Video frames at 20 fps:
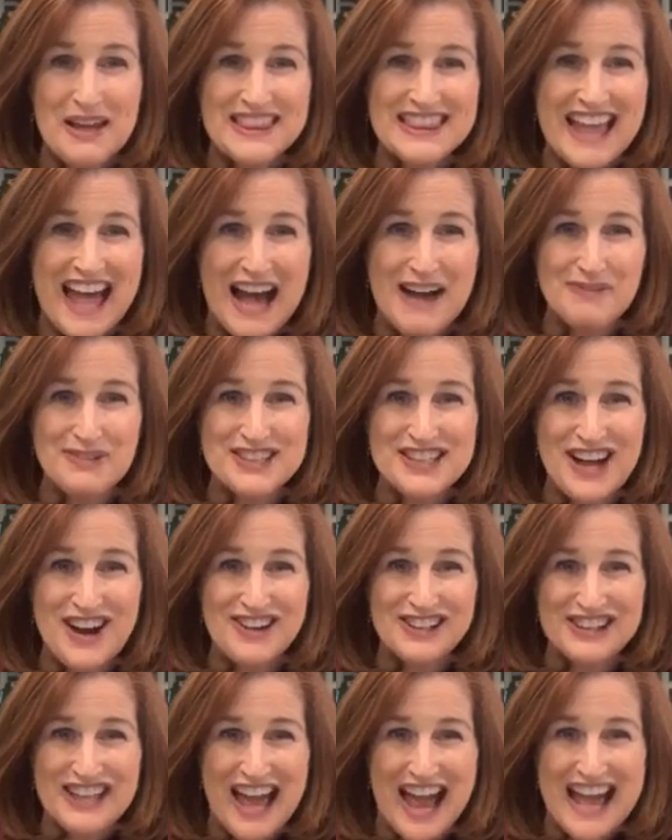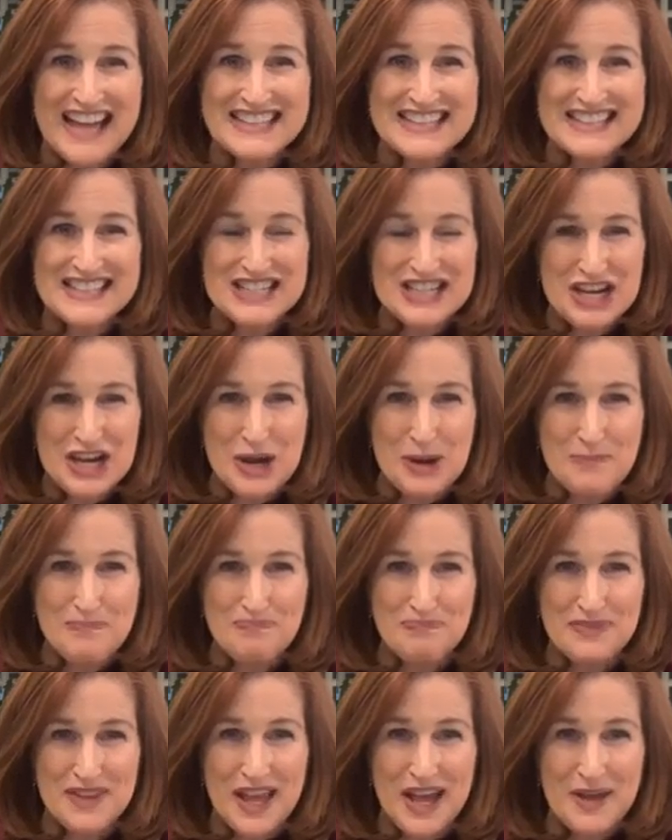but that was our last
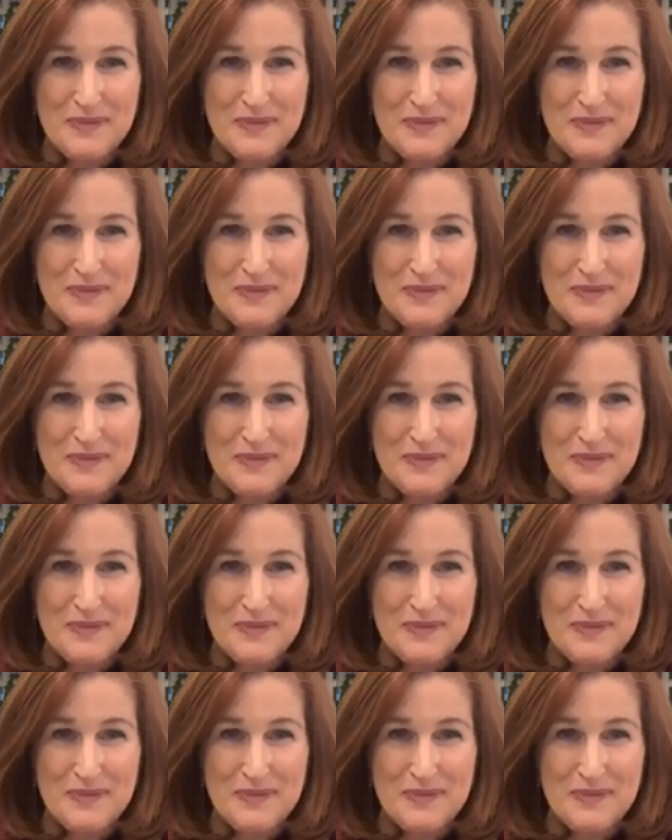tip,